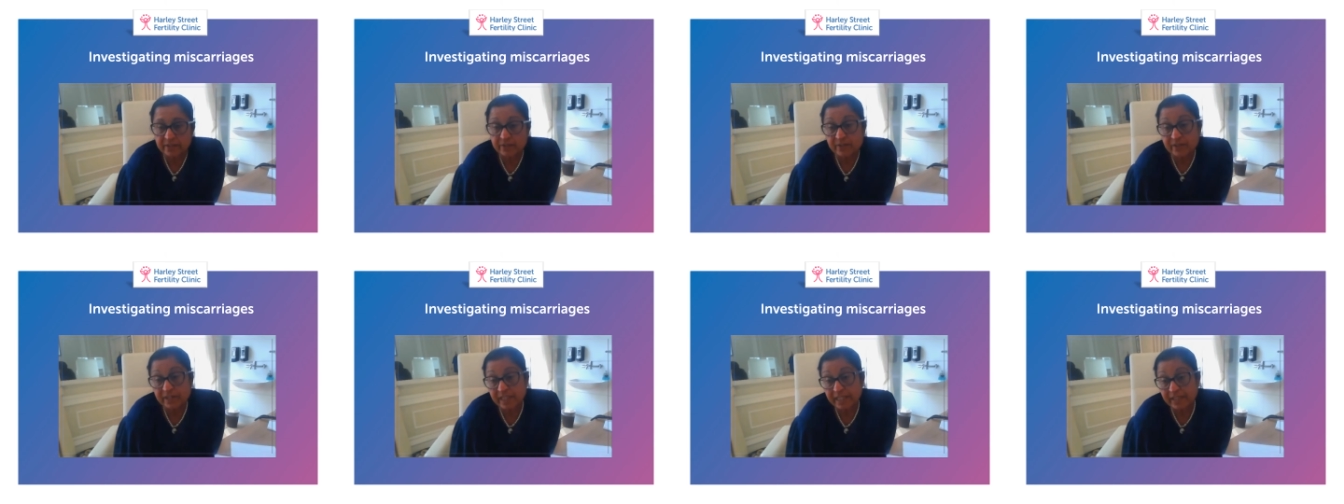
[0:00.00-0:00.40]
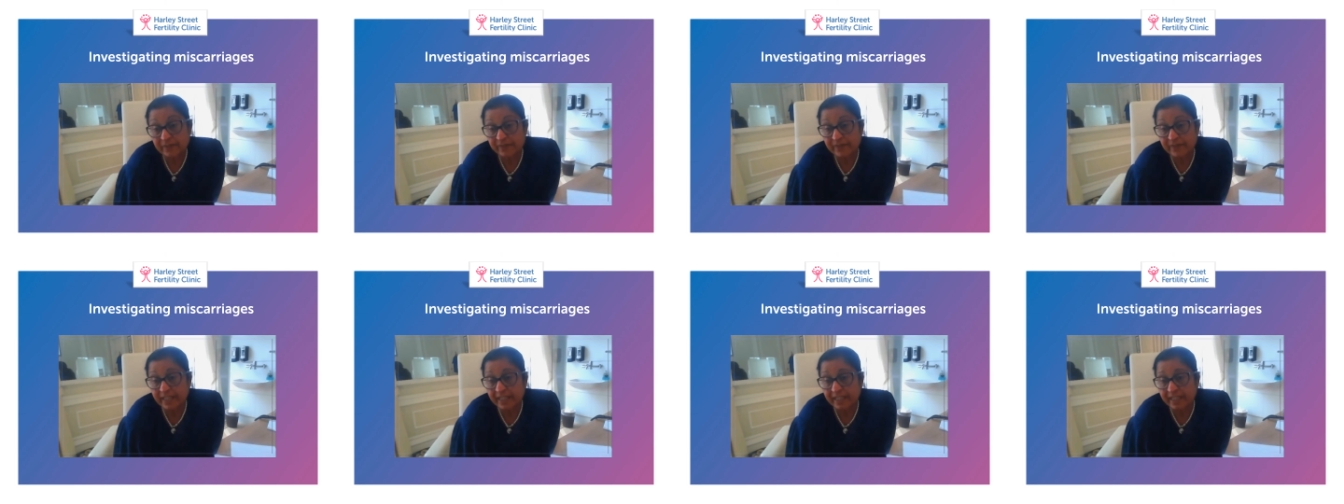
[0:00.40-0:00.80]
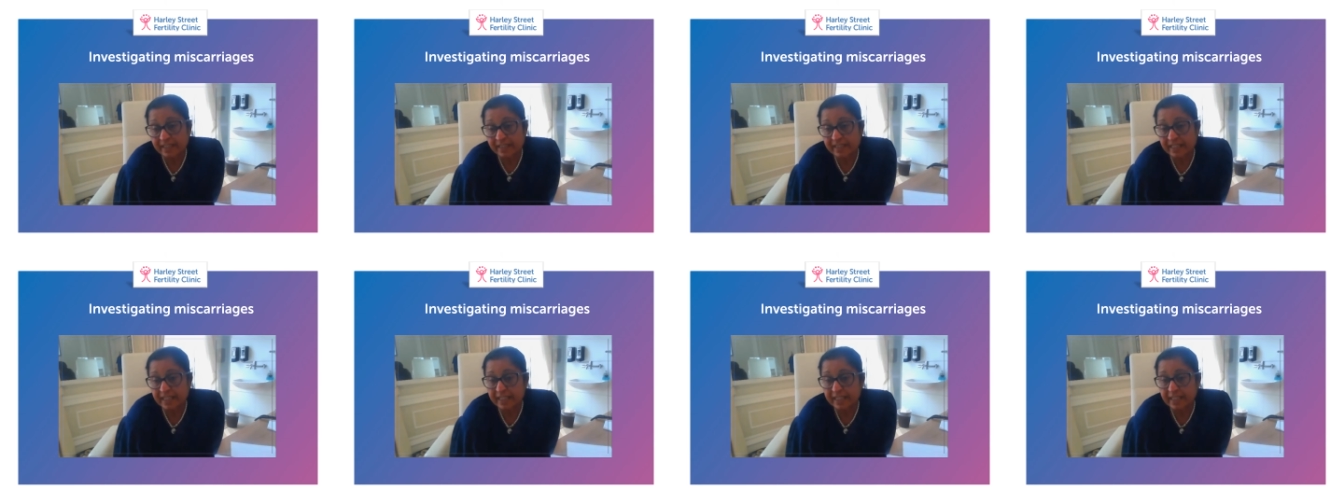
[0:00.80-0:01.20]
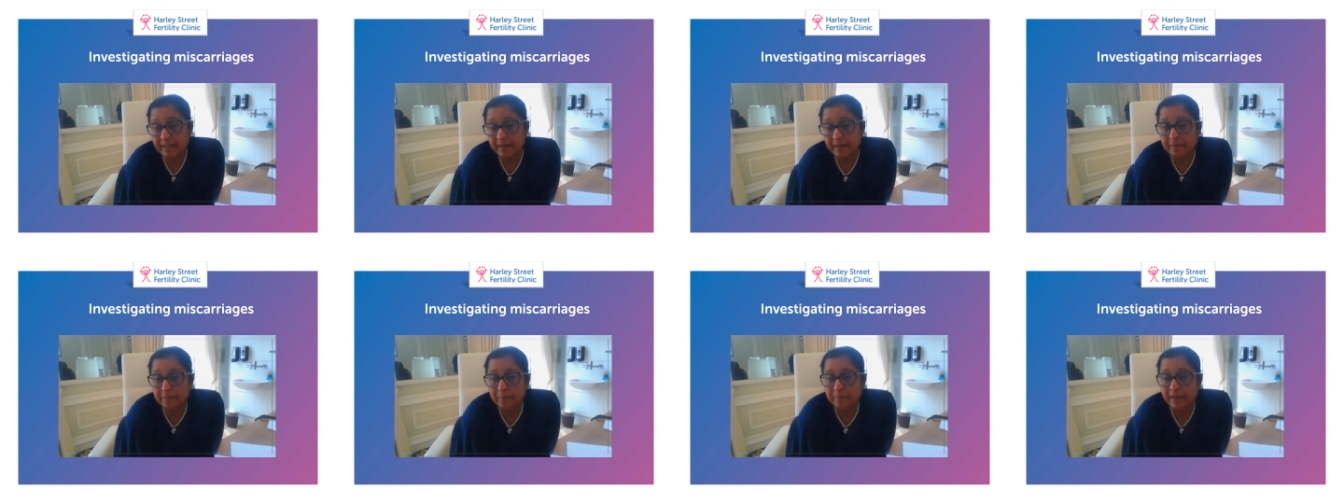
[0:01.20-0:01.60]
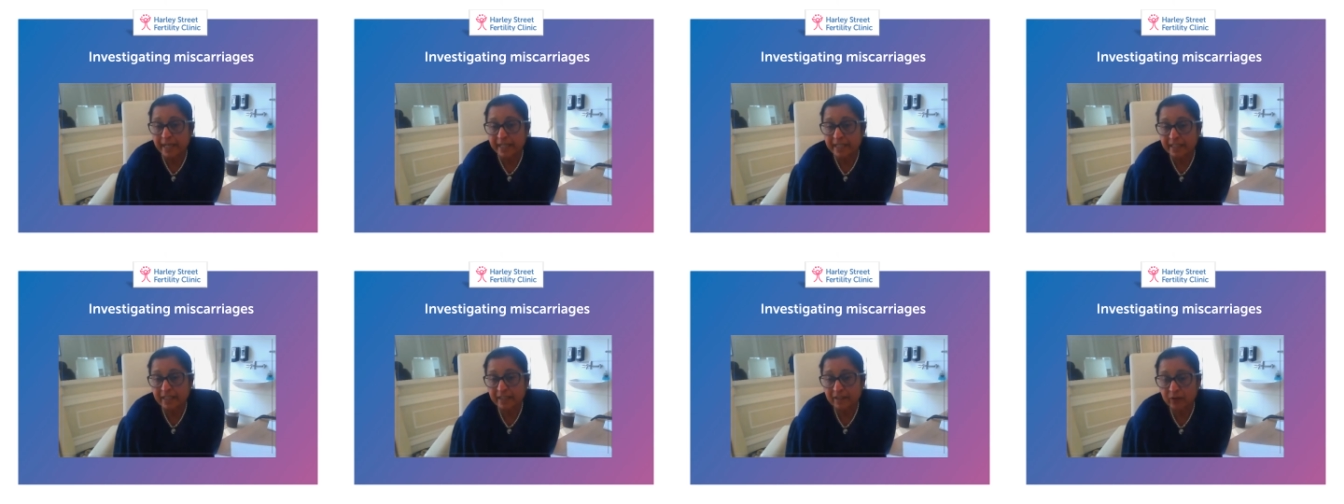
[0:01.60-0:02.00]
to see if there is any
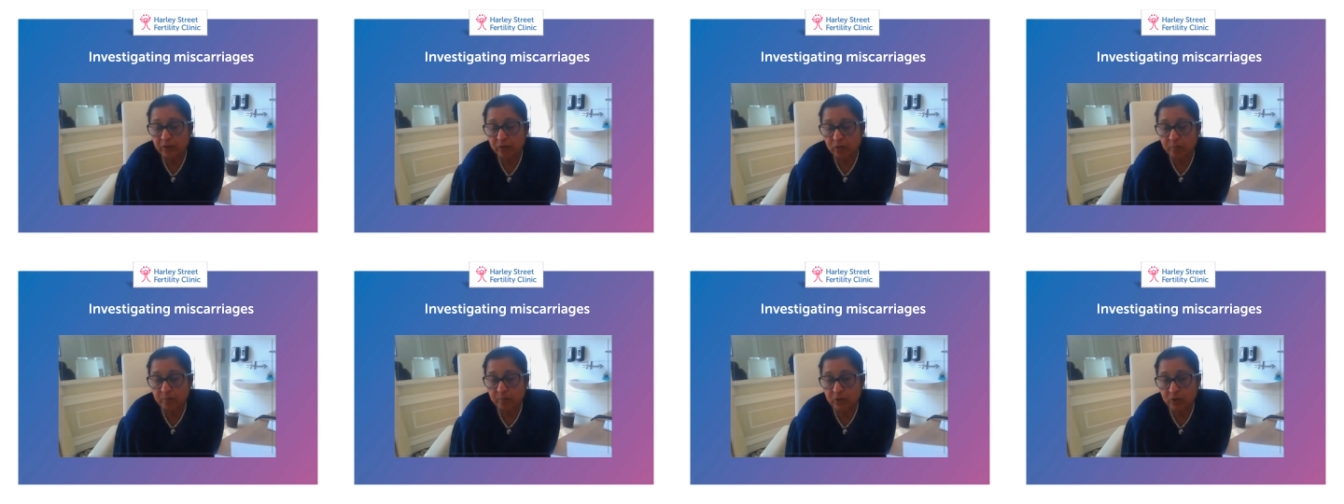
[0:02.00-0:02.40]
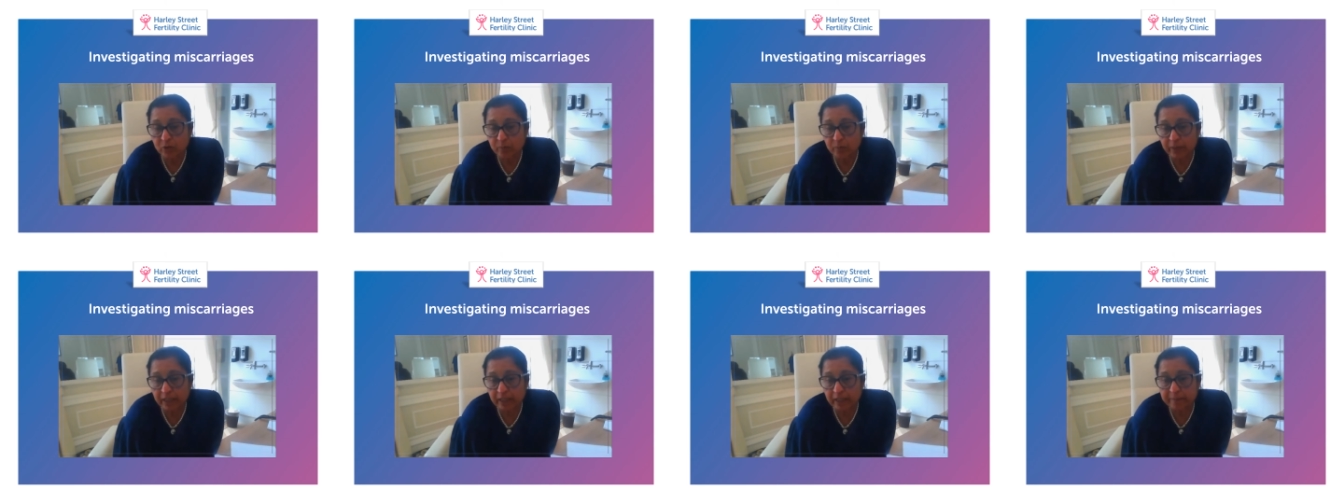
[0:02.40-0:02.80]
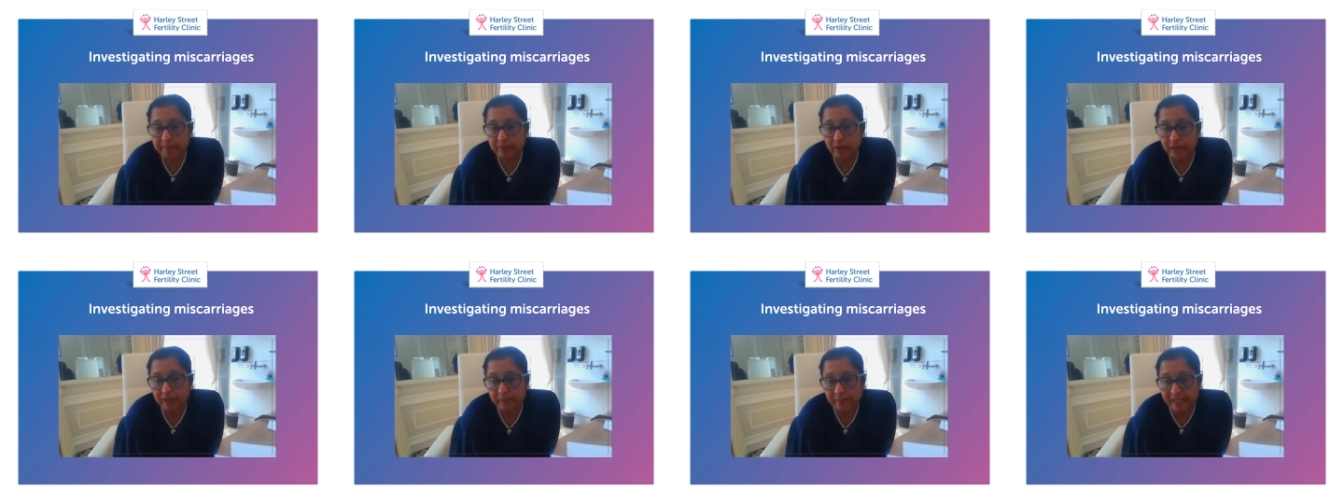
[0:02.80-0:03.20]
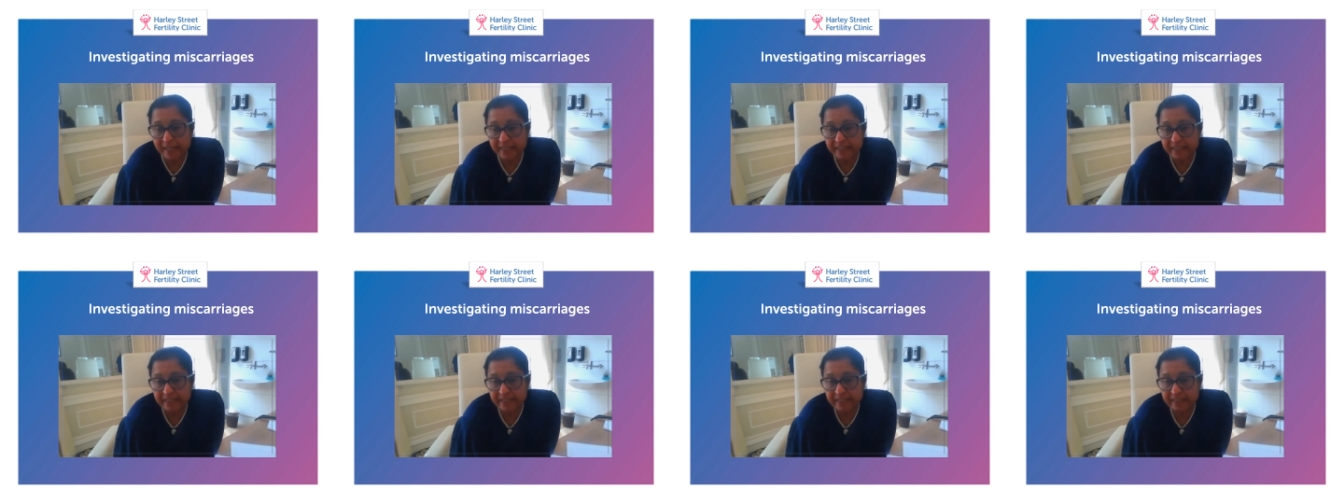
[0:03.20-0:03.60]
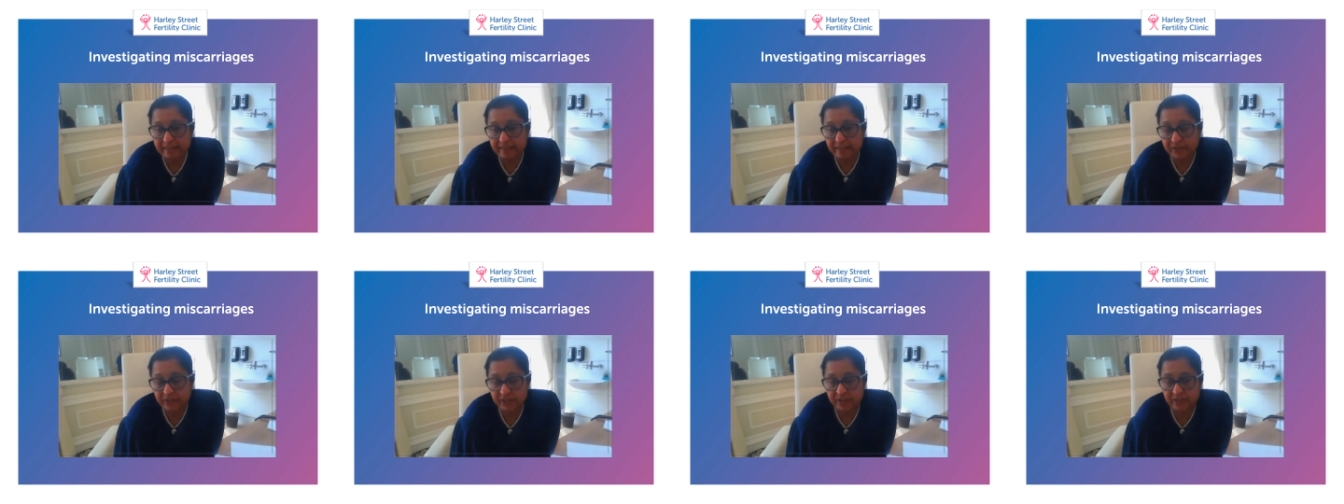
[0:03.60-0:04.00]
minor chromosomal abnormalities such
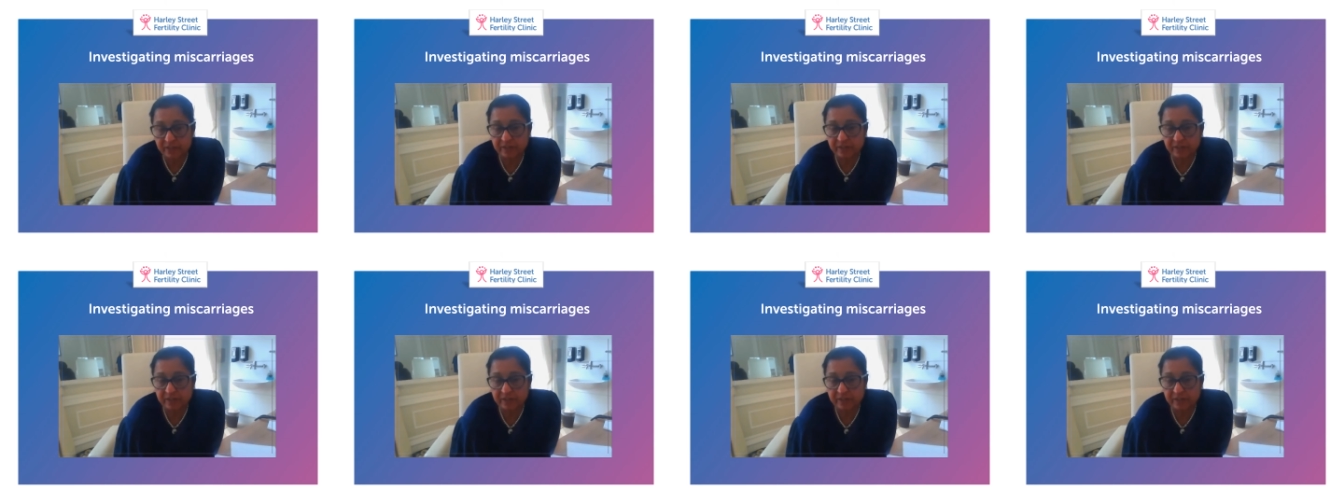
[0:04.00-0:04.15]
as